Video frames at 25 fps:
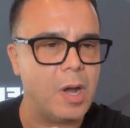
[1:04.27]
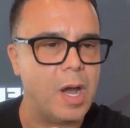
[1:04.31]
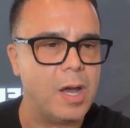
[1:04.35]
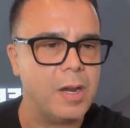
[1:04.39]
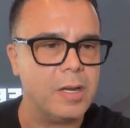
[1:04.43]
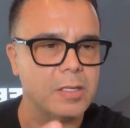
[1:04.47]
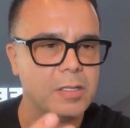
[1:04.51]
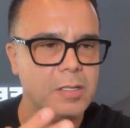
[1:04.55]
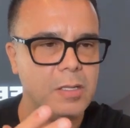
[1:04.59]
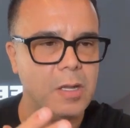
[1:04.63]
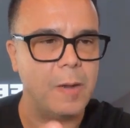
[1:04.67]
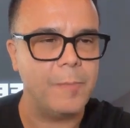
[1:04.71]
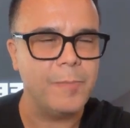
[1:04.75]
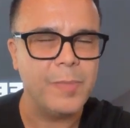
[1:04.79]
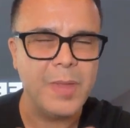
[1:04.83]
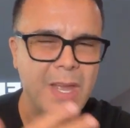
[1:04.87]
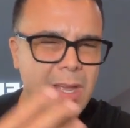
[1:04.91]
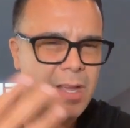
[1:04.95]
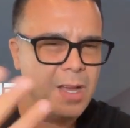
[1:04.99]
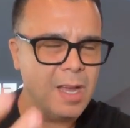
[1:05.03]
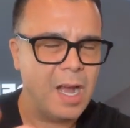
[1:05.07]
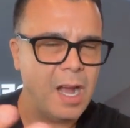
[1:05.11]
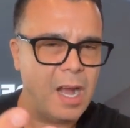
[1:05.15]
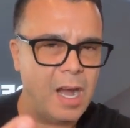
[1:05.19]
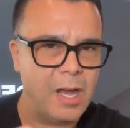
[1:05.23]
product. So
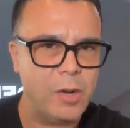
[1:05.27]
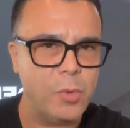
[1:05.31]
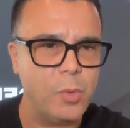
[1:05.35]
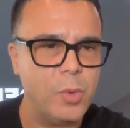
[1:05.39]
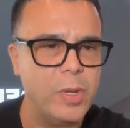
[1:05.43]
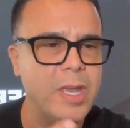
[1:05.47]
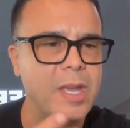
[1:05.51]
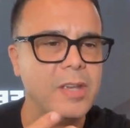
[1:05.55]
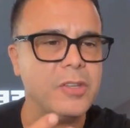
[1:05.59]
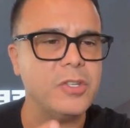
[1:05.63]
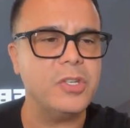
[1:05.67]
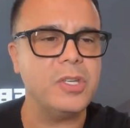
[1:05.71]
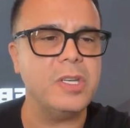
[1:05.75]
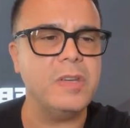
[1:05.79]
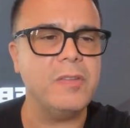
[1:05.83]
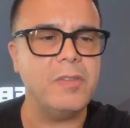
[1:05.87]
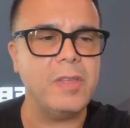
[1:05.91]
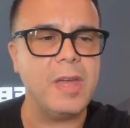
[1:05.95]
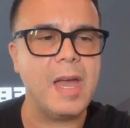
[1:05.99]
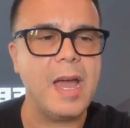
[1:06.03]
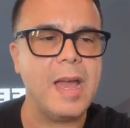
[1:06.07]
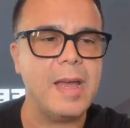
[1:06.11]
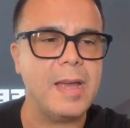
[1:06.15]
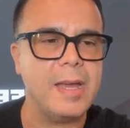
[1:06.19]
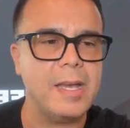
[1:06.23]
how do we
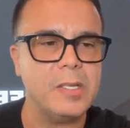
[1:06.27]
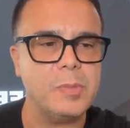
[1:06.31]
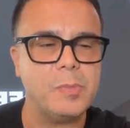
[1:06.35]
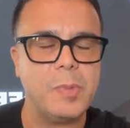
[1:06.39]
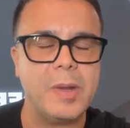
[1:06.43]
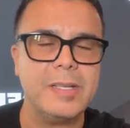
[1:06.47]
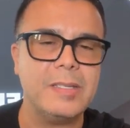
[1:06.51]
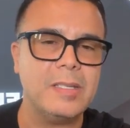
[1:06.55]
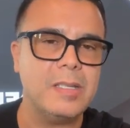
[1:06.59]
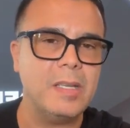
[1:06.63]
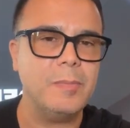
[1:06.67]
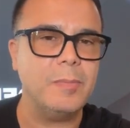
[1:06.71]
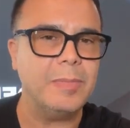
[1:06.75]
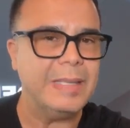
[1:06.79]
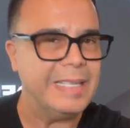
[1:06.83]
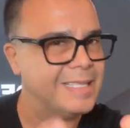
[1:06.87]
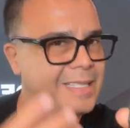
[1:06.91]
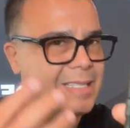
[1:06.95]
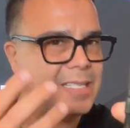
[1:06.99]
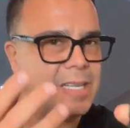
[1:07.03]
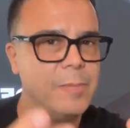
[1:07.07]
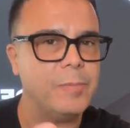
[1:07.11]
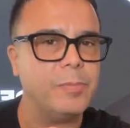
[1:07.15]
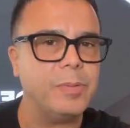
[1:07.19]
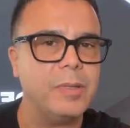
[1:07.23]
achieve that? Is by simply
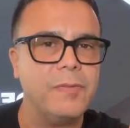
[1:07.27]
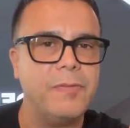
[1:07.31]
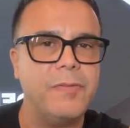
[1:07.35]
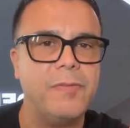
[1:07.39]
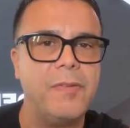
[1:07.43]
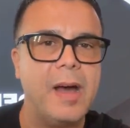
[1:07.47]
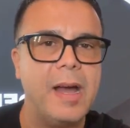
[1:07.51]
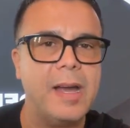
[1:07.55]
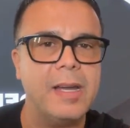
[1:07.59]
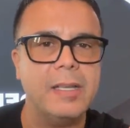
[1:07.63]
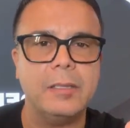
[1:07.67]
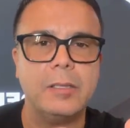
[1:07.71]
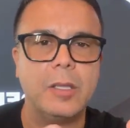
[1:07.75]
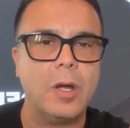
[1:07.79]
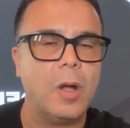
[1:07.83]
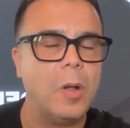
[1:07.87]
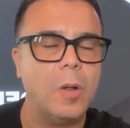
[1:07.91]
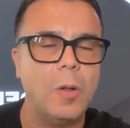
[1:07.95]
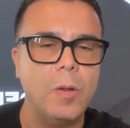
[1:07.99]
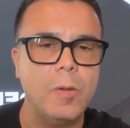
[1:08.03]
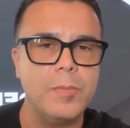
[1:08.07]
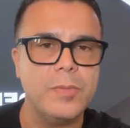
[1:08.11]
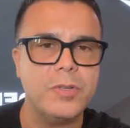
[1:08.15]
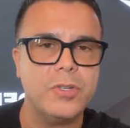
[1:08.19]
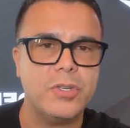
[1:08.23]
simplifying the
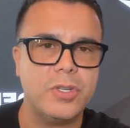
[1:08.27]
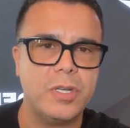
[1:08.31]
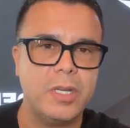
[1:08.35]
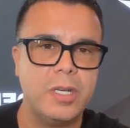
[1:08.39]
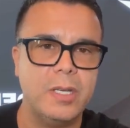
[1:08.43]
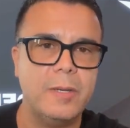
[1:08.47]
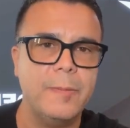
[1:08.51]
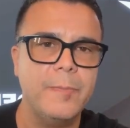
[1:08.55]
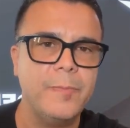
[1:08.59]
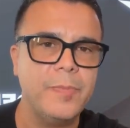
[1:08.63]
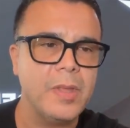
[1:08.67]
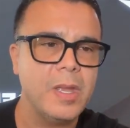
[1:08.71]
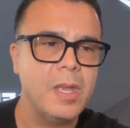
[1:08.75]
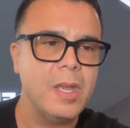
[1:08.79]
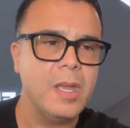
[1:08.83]
whole machine.